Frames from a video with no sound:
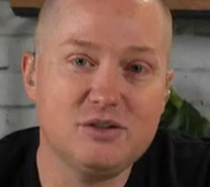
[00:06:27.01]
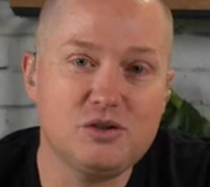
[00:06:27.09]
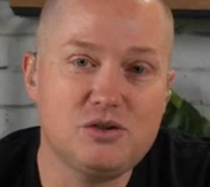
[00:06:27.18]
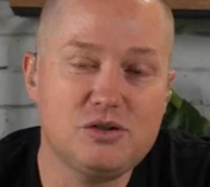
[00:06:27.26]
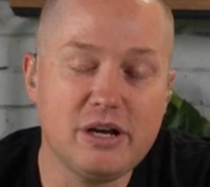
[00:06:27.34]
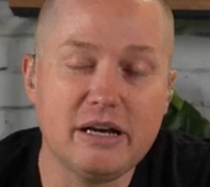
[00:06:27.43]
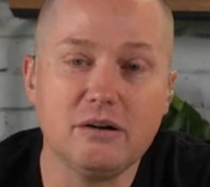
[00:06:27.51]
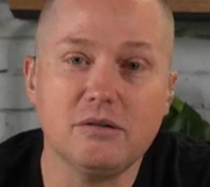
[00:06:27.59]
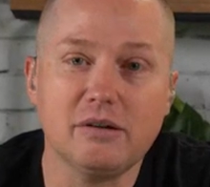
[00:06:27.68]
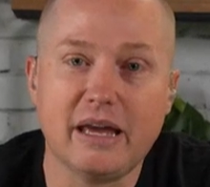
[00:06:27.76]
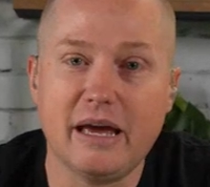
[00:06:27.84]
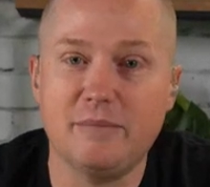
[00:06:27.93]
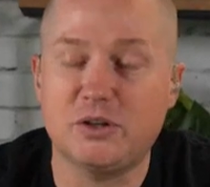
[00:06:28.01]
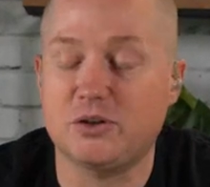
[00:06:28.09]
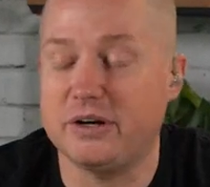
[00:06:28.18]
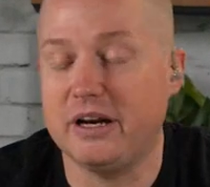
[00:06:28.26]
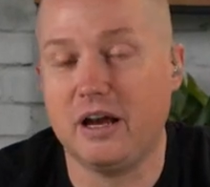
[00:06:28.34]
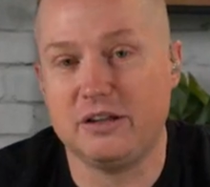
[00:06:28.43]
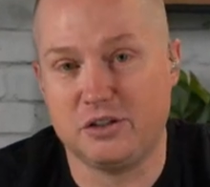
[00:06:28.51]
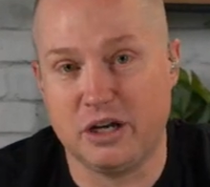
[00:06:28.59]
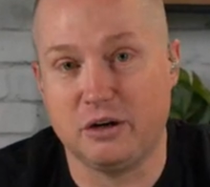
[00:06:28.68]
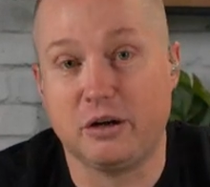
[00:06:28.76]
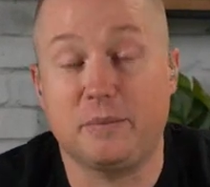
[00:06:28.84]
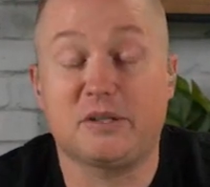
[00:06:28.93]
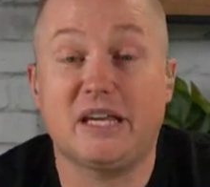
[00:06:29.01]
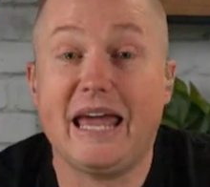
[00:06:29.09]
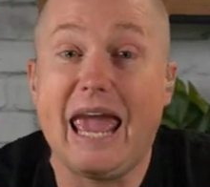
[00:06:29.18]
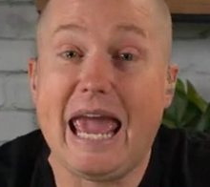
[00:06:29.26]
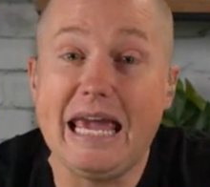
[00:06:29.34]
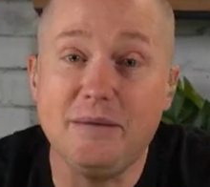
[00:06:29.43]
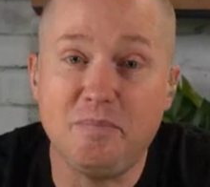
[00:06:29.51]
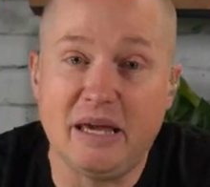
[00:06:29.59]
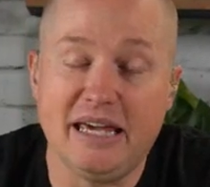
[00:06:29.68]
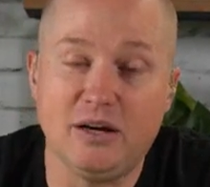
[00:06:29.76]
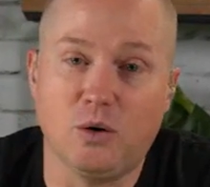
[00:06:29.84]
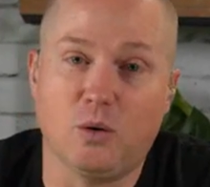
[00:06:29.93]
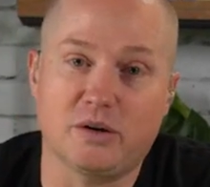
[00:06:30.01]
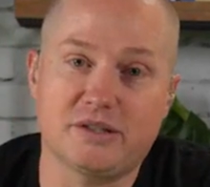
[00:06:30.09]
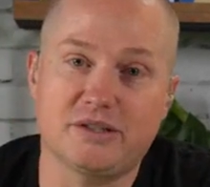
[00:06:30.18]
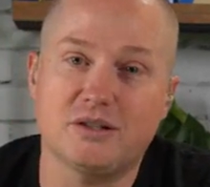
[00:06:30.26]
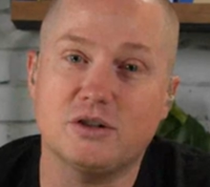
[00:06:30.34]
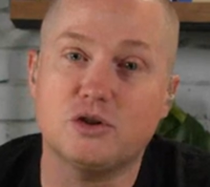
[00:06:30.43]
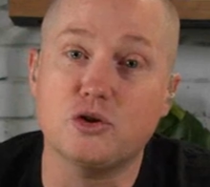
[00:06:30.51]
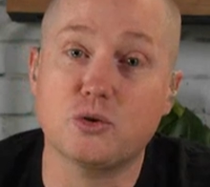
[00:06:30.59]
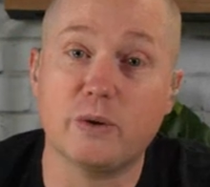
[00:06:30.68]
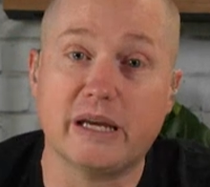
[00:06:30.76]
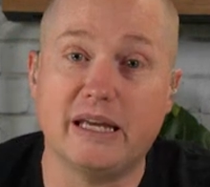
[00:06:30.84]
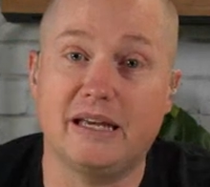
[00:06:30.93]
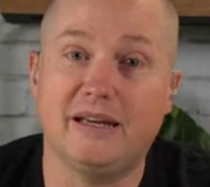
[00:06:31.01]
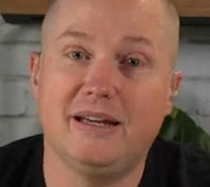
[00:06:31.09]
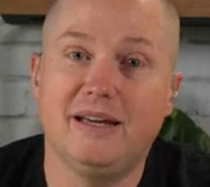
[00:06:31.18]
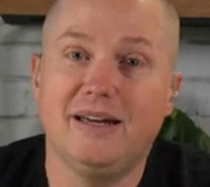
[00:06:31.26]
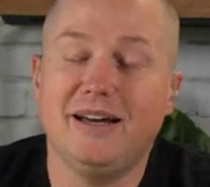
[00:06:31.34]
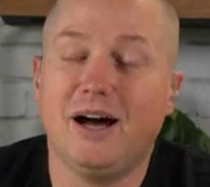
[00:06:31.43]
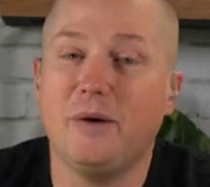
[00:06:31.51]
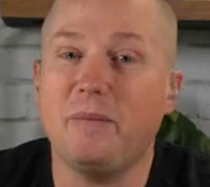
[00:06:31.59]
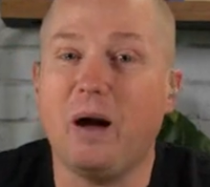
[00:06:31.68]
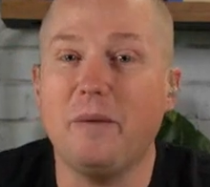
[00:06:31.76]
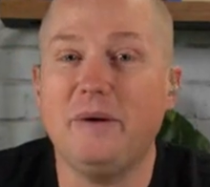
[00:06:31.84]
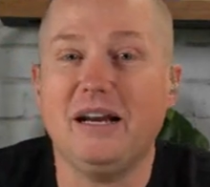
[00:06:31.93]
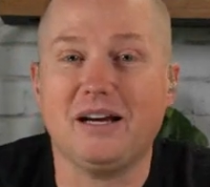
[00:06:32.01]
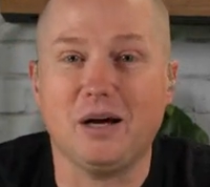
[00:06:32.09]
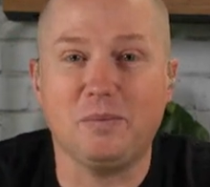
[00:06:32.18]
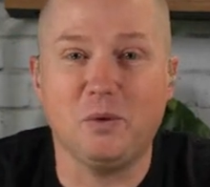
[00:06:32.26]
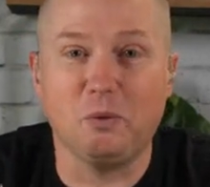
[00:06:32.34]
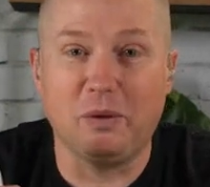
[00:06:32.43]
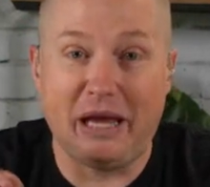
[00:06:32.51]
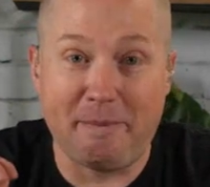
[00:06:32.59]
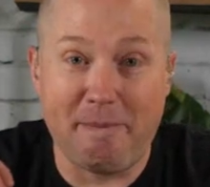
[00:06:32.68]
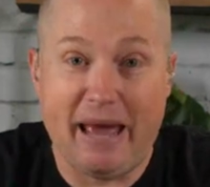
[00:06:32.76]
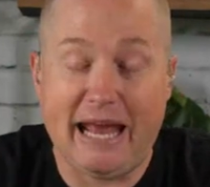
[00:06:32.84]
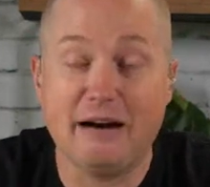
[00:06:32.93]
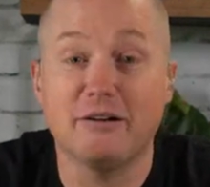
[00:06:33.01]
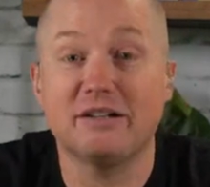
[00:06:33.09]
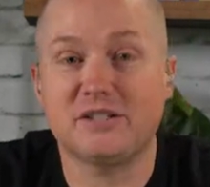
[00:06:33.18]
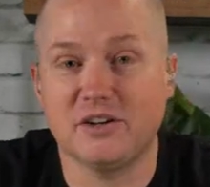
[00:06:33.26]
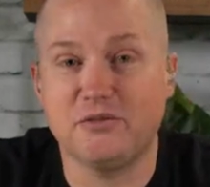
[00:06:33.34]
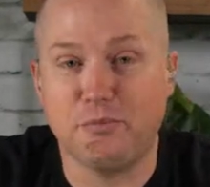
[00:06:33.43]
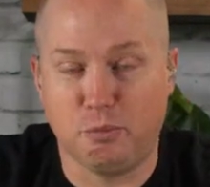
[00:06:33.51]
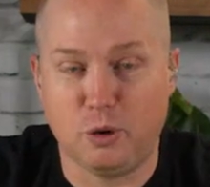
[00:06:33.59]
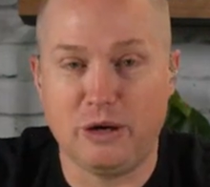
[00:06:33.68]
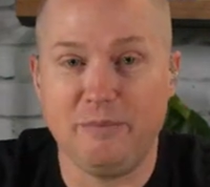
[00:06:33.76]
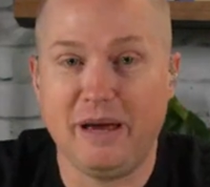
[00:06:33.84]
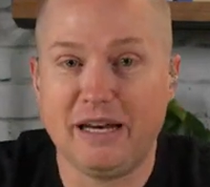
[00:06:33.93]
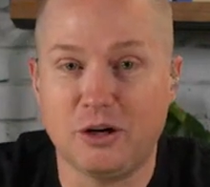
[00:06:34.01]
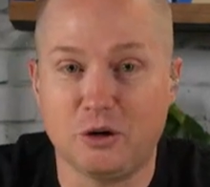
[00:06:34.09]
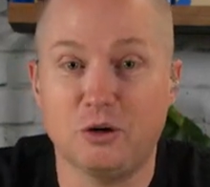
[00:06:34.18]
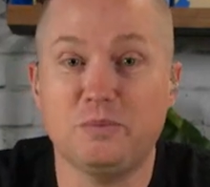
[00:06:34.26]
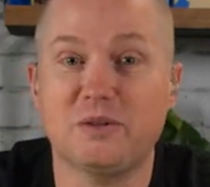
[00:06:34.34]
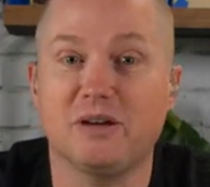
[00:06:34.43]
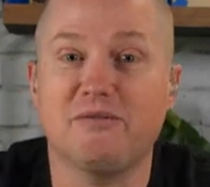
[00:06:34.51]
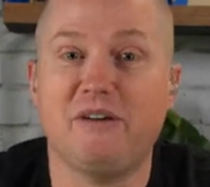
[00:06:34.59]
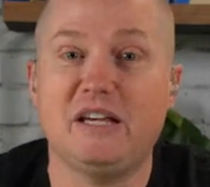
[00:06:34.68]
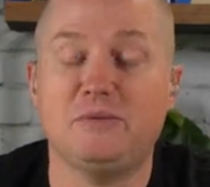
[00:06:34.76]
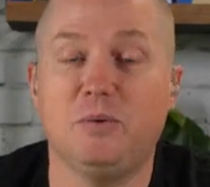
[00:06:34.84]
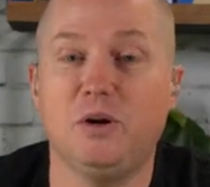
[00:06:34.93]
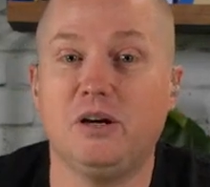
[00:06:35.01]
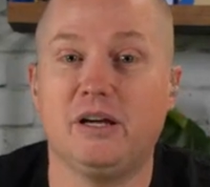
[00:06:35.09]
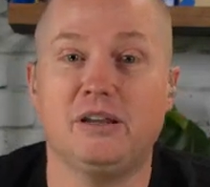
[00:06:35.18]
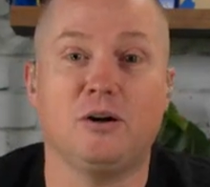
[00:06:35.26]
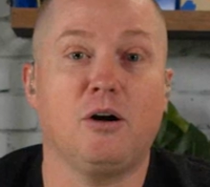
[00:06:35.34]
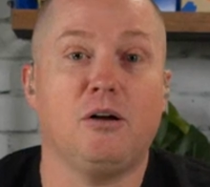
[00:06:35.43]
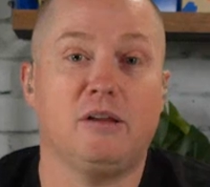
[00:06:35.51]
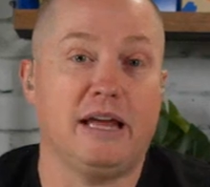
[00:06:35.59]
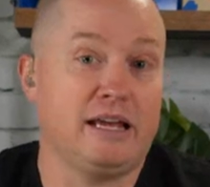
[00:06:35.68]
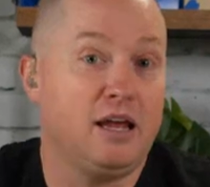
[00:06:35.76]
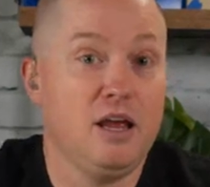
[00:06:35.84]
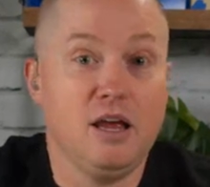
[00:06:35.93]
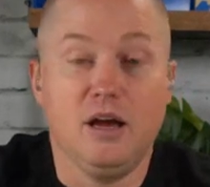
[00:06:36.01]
general chemistry, not general chemistry, AP courses, are tricky. I'm, I'm in a couple like parents of pre med groups on Facebook, and they're all like,